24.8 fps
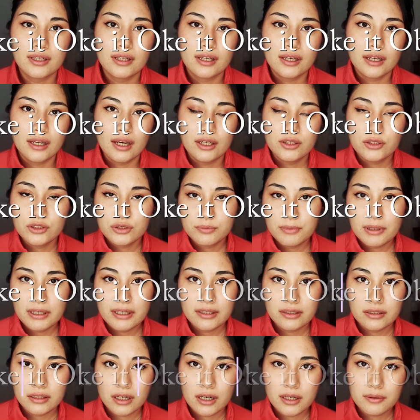And to make it
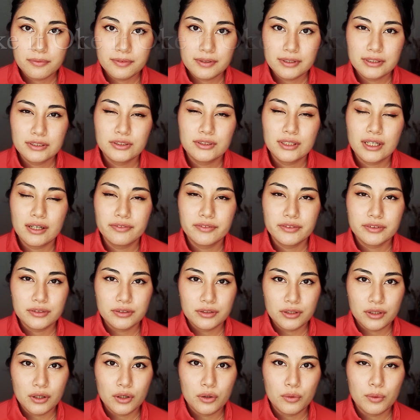obvious, you have to
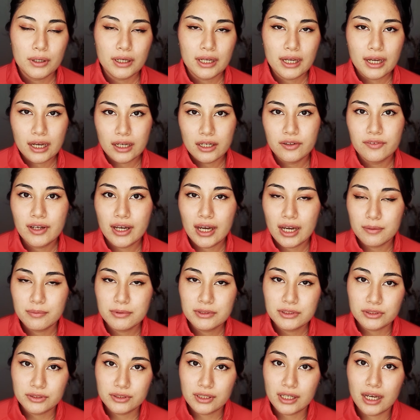know what kind of
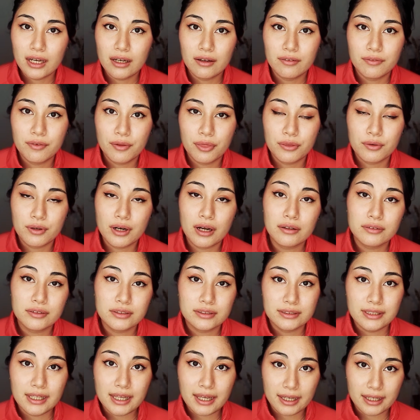habits you have throughout the
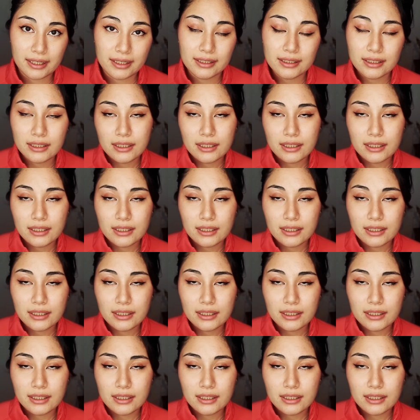day.